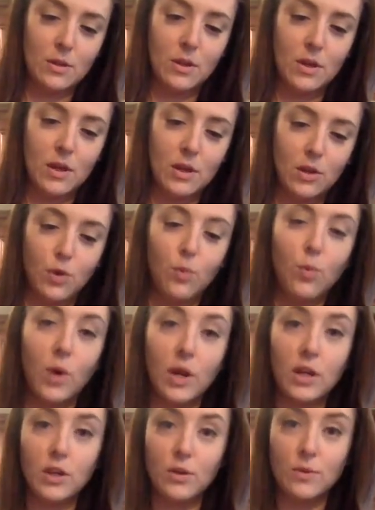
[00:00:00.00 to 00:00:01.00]
You
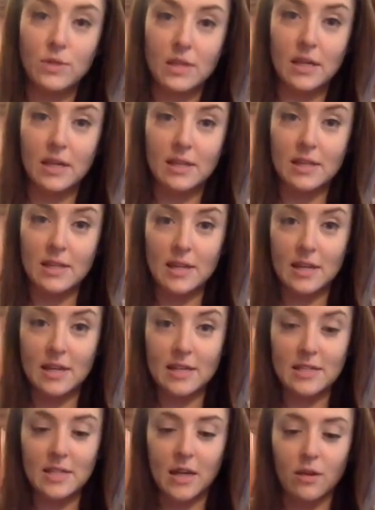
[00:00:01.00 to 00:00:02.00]
want to use it in
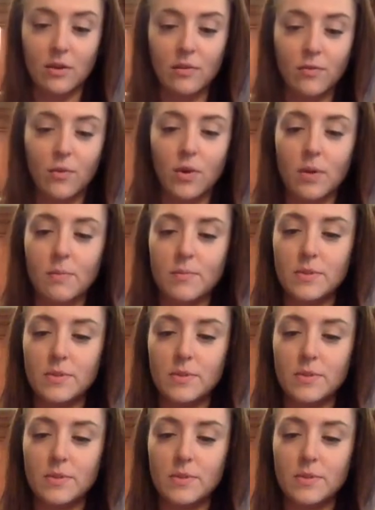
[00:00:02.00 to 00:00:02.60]
its solid form.